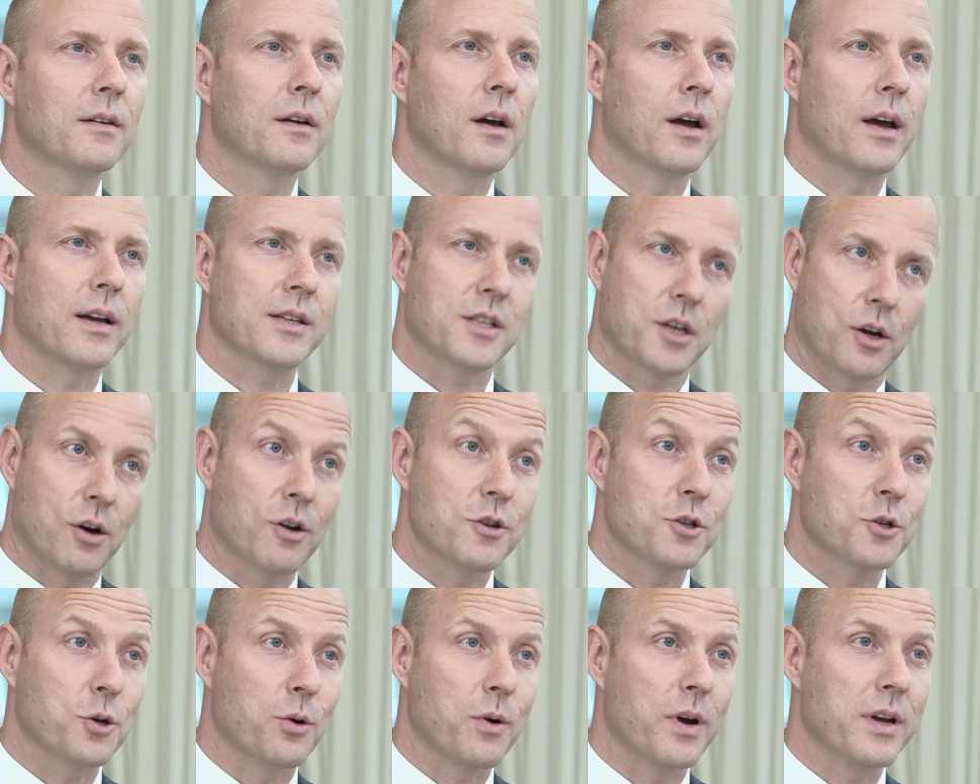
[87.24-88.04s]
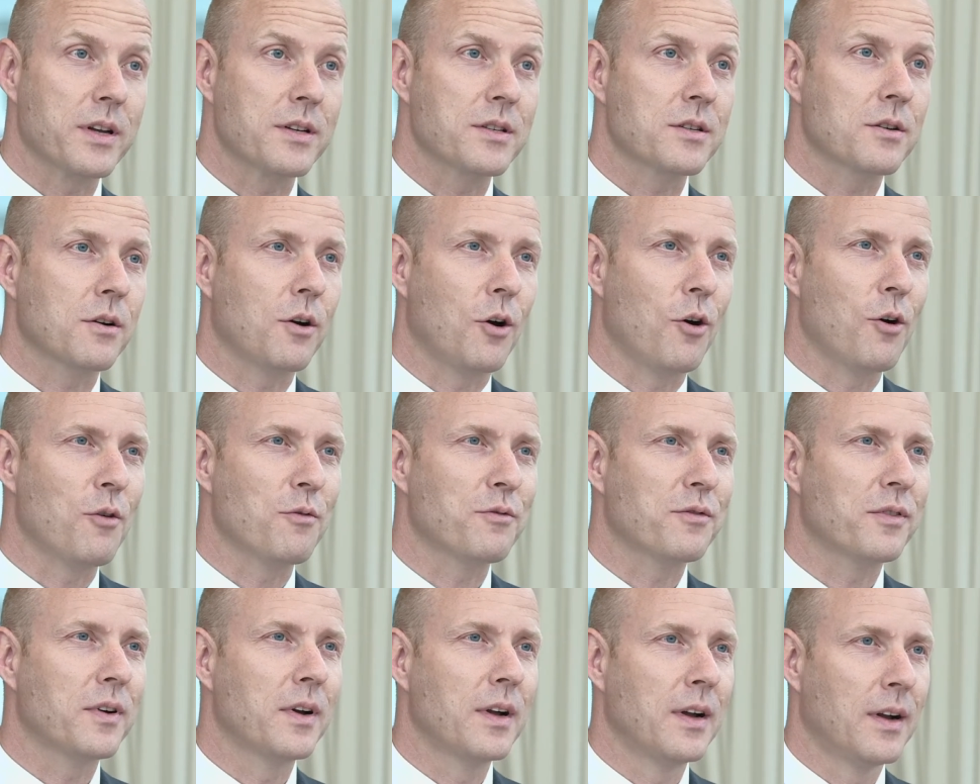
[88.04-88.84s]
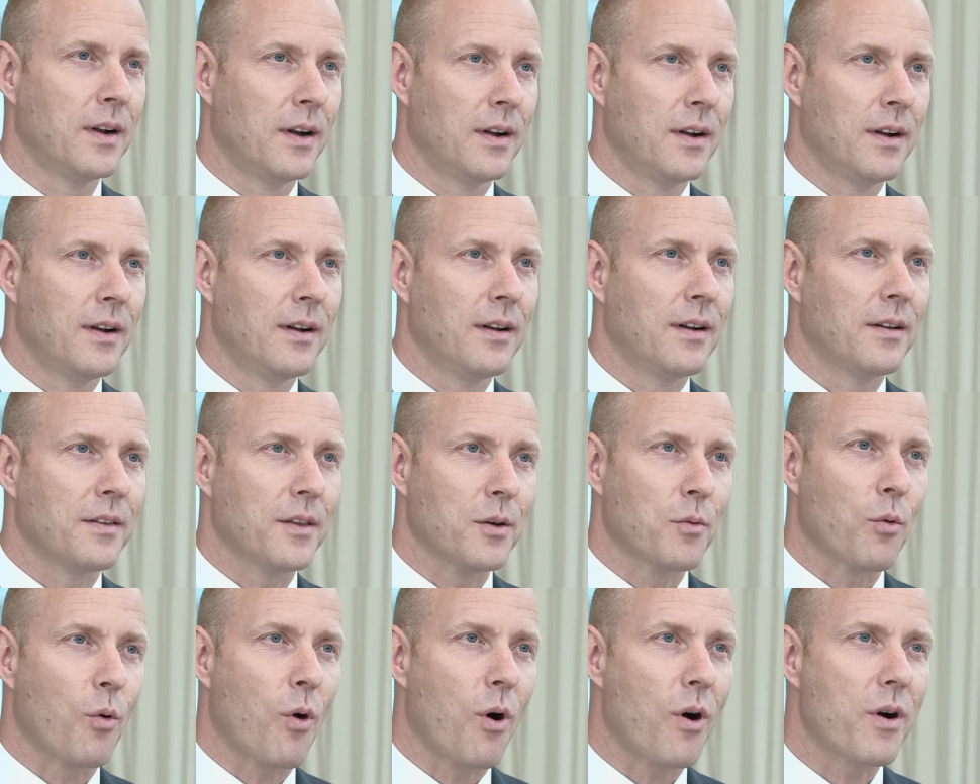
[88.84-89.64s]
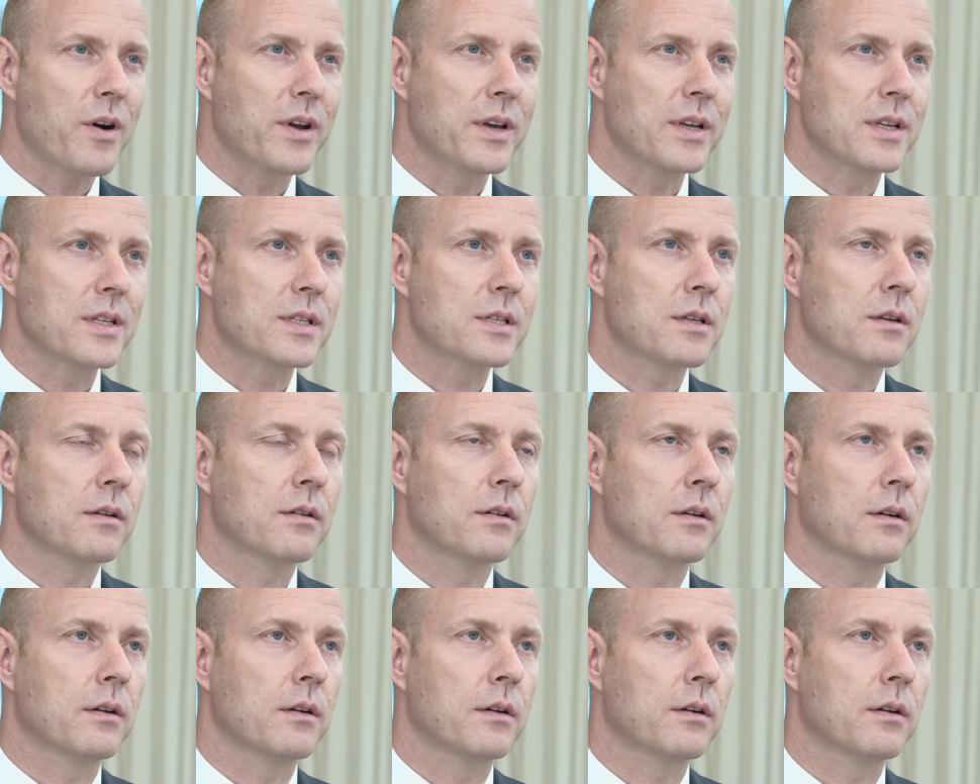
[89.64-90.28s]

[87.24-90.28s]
as a consequence of the worries,